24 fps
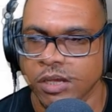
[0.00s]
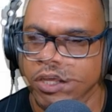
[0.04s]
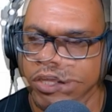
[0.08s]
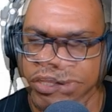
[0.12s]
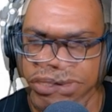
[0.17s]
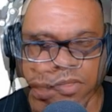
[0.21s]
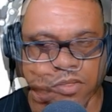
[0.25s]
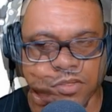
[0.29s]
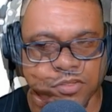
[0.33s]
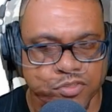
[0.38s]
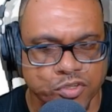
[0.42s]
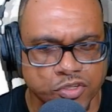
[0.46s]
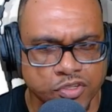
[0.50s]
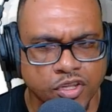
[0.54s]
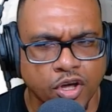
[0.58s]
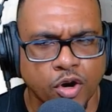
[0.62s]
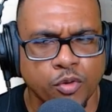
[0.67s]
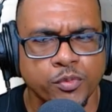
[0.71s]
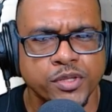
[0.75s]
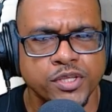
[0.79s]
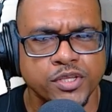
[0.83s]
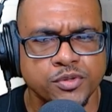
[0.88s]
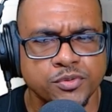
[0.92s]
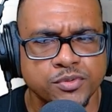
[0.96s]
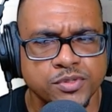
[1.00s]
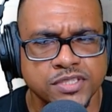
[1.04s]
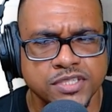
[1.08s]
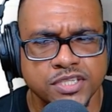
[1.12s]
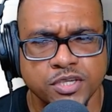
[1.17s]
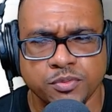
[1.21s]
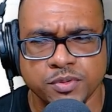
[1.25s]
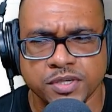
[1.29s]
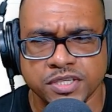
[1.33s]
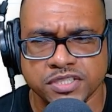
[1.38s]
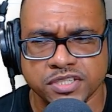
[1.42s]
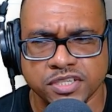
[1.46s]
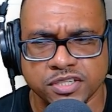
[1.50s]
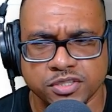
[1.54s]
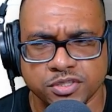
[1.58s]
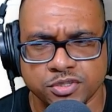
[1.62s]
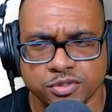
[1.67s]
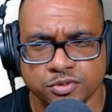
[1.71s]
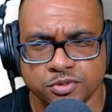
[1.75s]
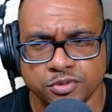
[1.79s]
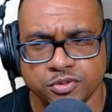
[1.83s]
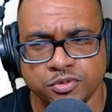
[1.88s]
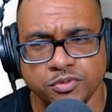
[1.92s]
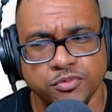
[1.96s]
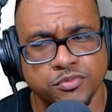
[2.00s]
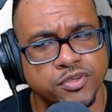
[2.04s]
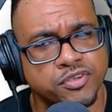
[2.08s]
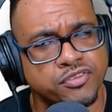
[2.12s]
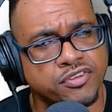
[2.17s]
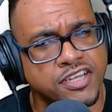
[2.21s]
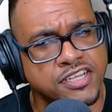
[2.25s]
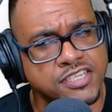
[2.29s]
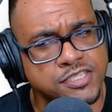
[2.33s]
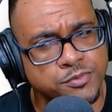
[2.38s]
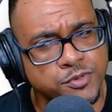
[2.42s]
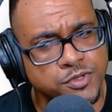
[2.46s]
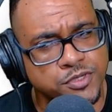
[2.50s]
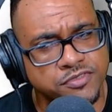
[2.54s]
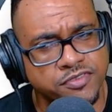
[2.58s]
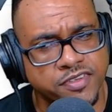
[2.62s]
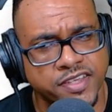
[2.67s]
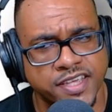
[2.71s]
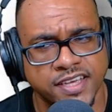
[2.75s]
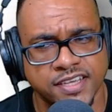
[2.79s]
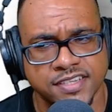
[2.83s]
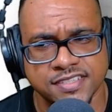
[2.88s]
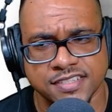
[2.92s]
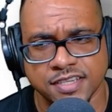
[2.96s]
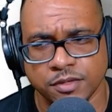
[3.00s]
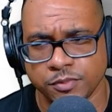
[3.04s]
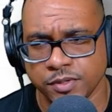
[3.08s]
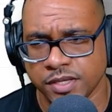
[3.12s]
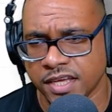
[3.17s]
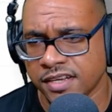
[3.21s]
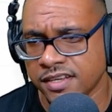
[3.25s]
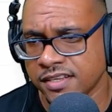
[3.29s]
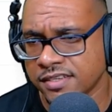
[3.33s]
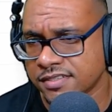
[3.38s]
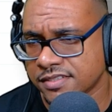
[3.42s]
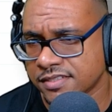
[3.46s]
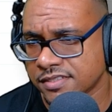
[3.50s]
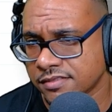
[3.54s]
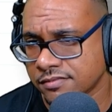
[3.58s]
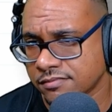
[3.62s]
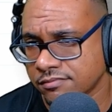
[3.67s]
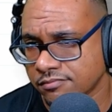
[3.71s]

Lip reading: So now we use equation 2, we transpose for x, and we get this.